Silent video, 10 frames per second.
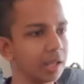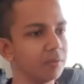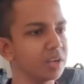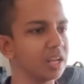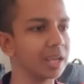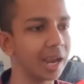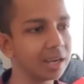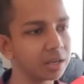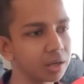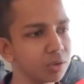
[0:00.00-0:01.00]
and I will
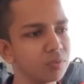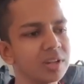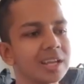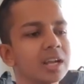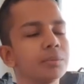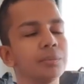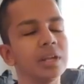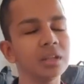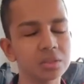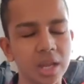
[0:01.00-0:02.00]
click enter. You will get
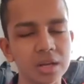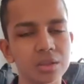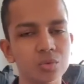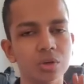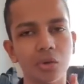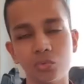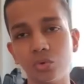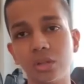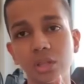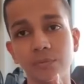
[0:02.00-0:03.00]
many sites to
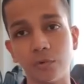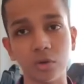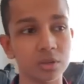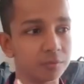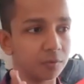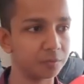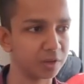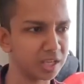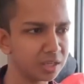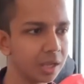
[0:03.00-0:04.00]
download this fonts for
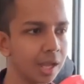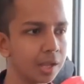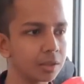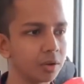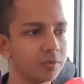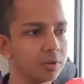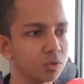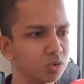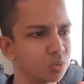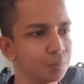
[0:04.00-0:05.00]
free. So I
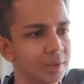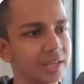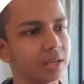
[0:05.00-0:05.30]
will go to